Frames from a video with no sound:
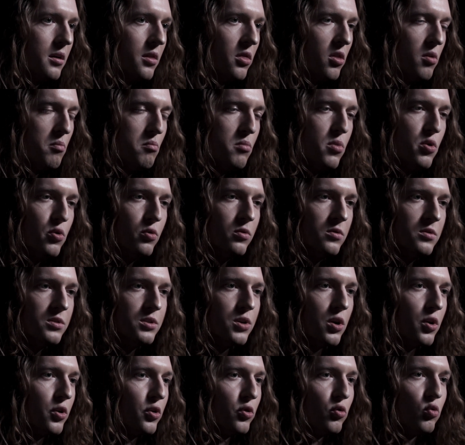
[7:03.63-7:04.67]
The moon
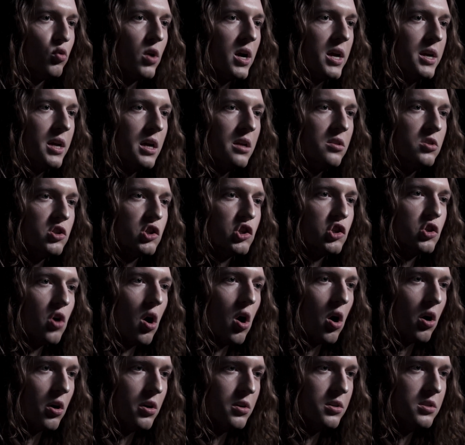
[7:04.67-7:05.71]
turned red and
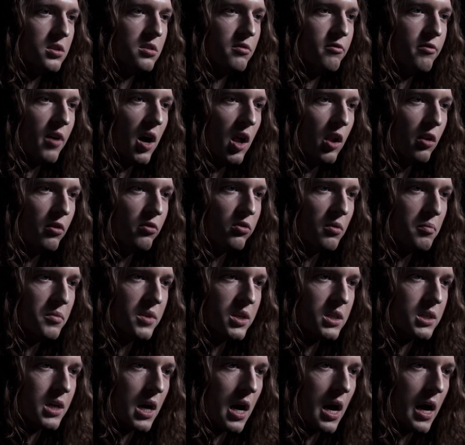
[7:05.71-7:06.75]
stars fell from
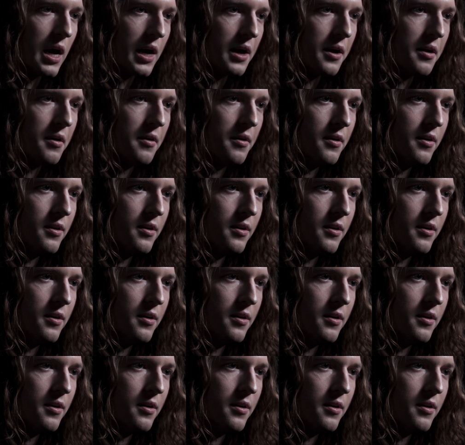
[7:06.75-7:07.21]
the sky.